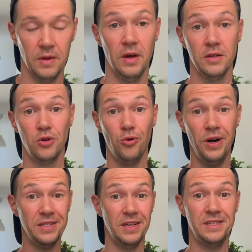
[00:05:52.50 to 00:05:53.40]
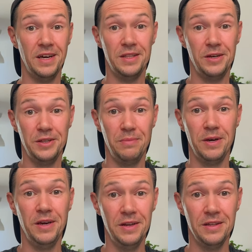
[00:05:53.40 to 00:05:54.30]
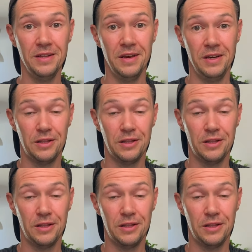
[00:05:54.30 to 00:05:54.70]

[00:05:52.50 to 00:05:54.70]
So as I said in the beginning, it